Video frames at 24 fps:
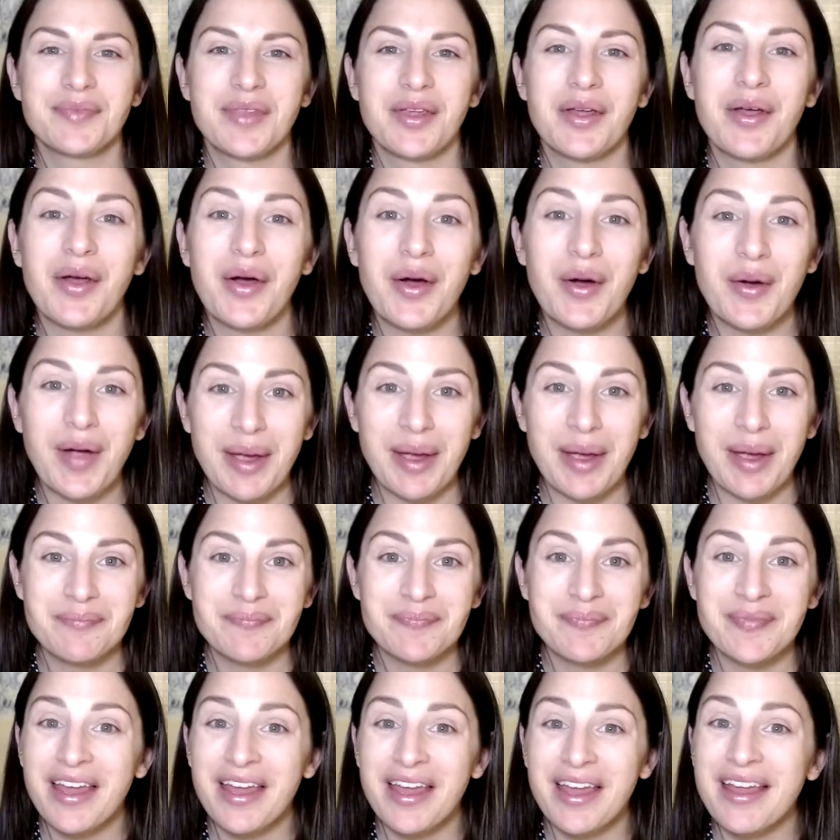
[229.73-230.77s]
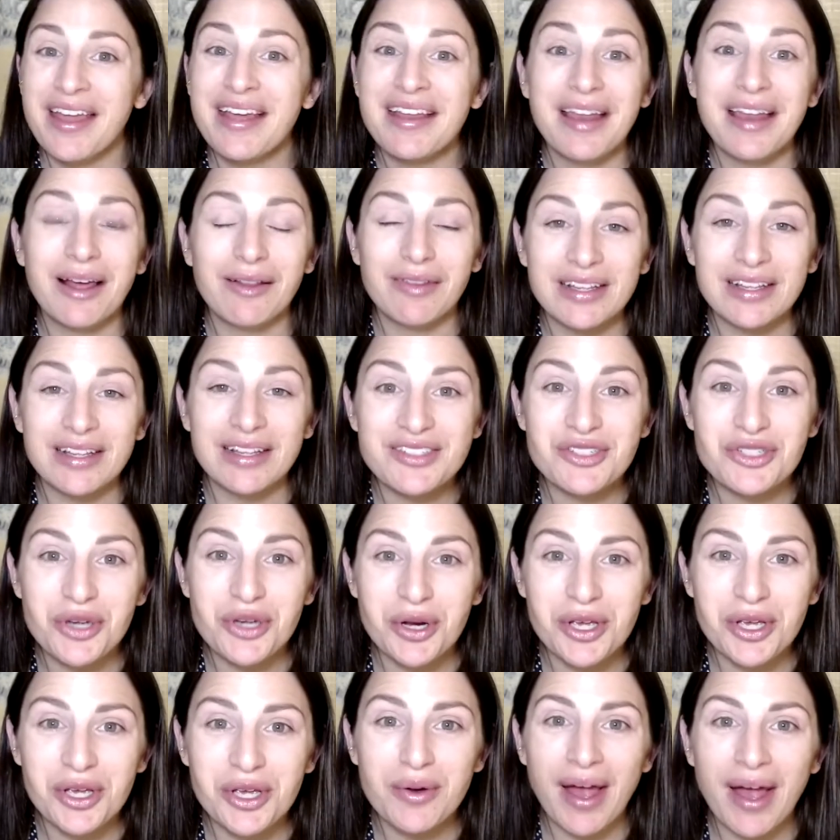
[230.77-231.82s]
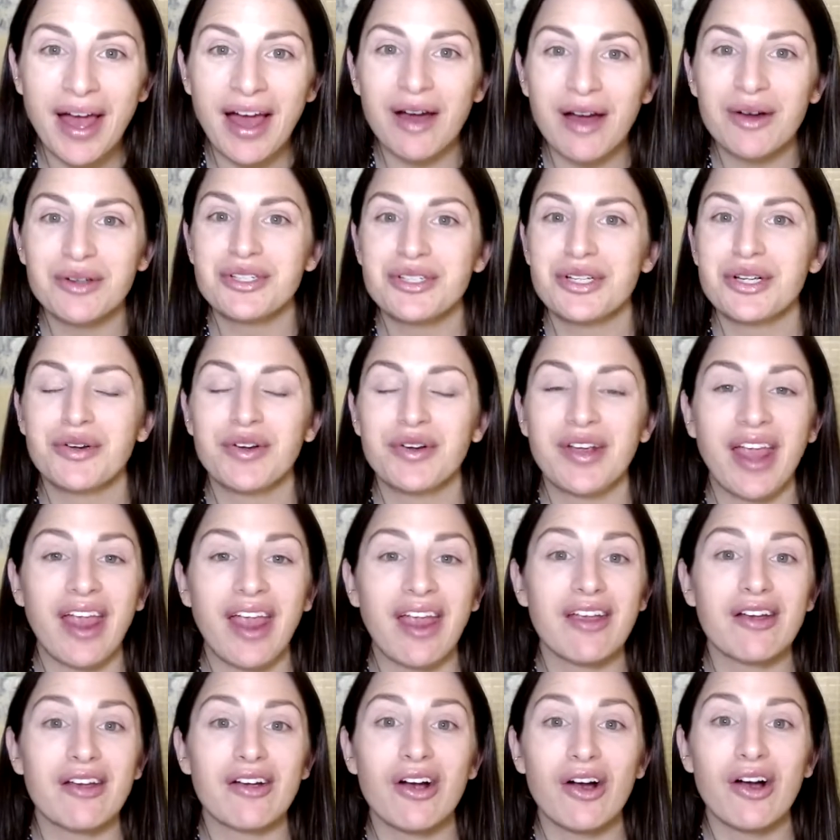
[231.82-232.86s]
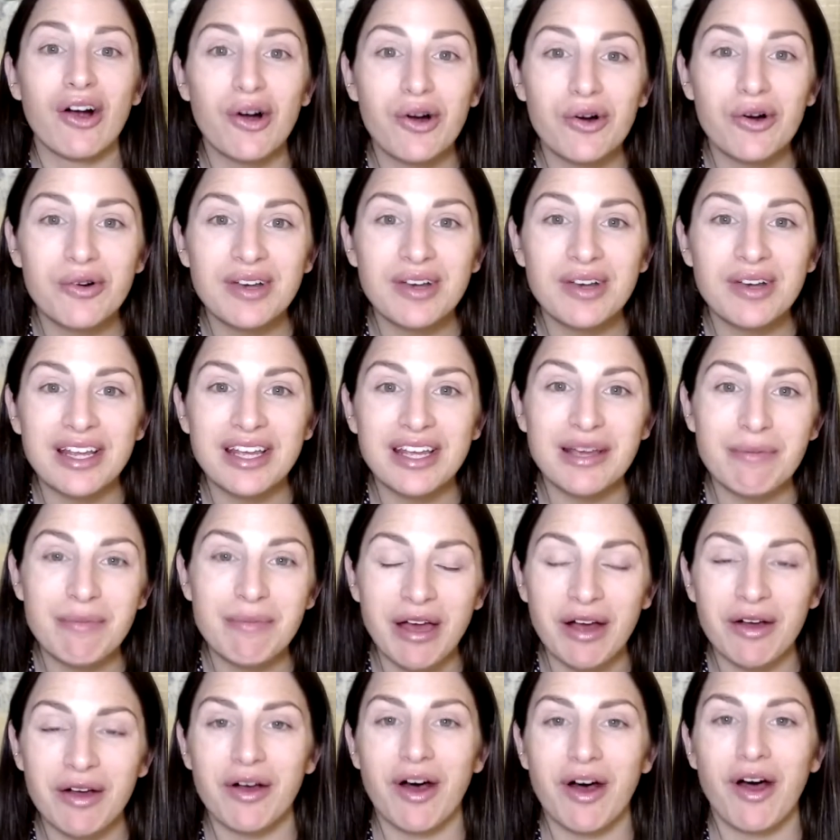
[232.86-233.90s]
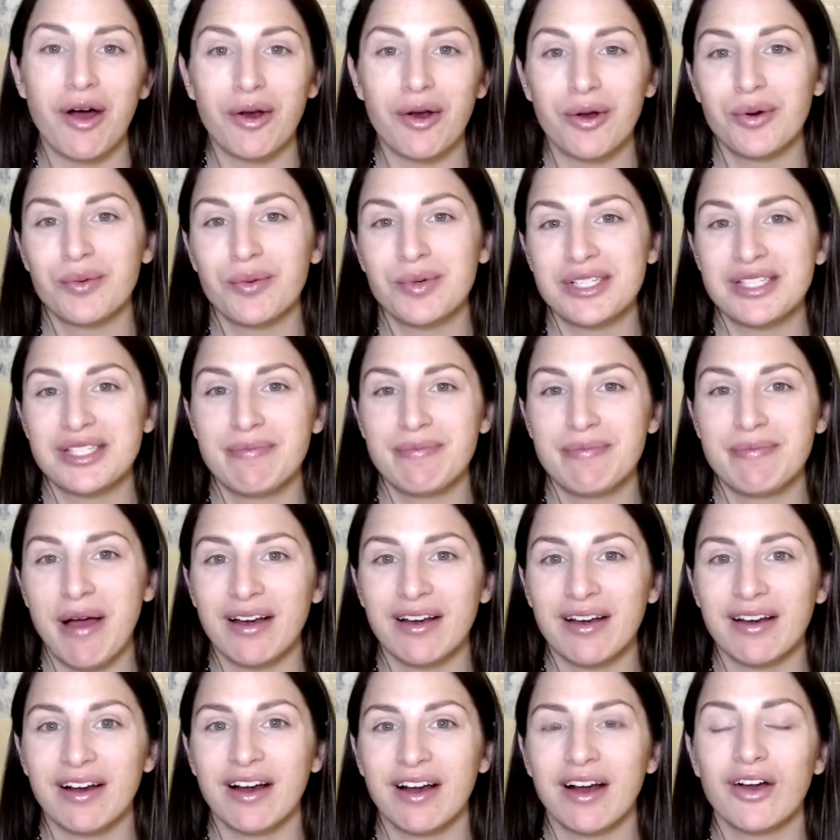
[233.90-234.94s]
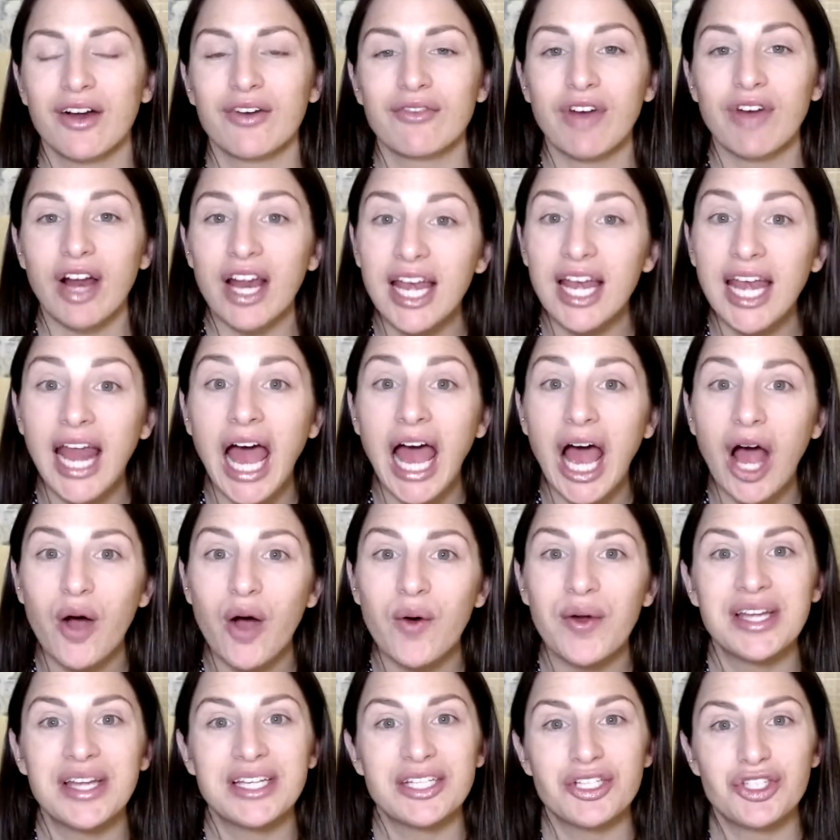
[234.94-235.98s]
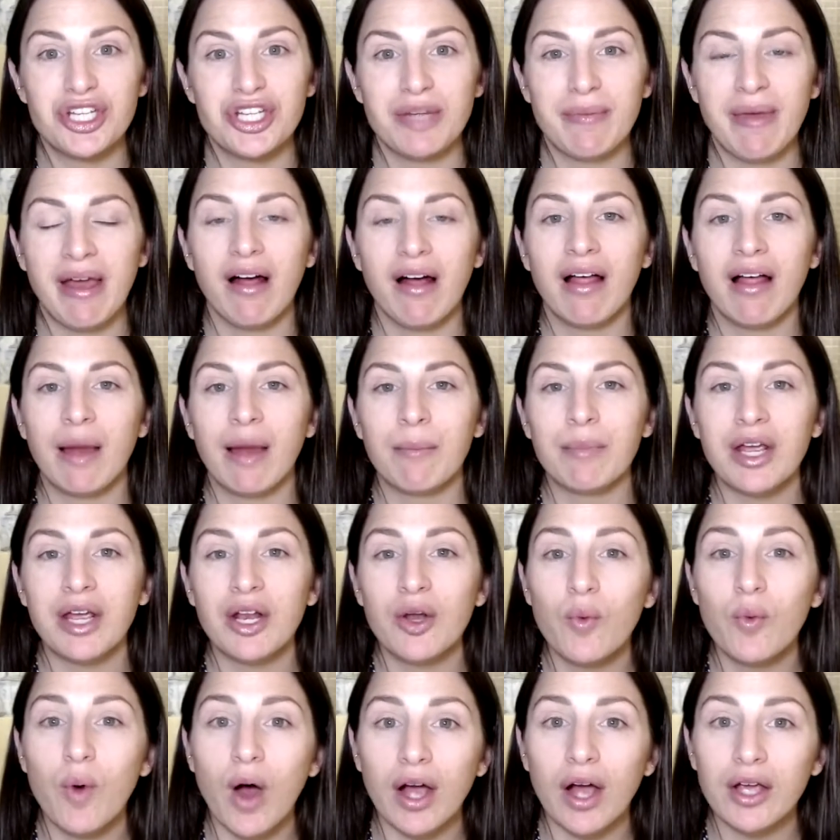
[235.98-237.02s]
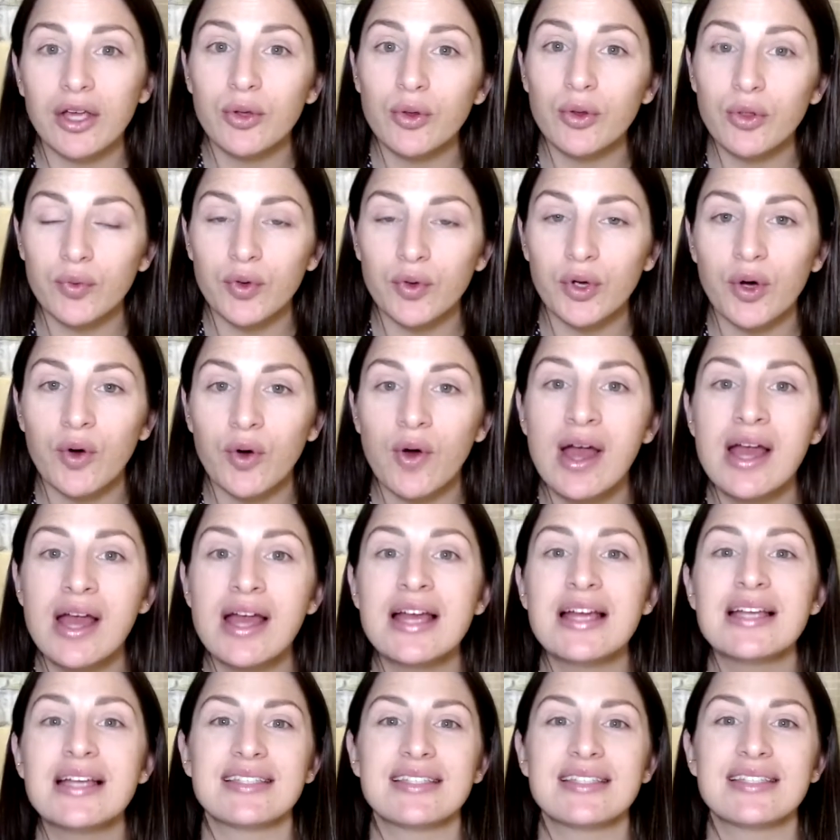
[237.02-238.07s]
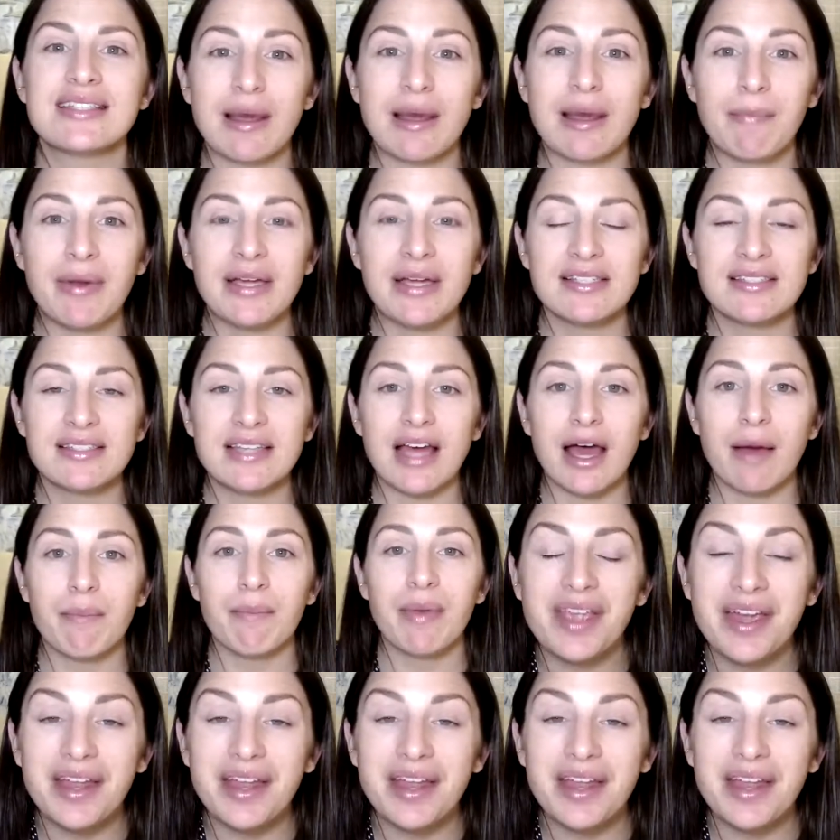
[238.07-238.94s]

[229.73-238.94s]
Okay, now let's show you how to create your own email autoresponder right now in Gmail. I'm gonna walk you through step by step.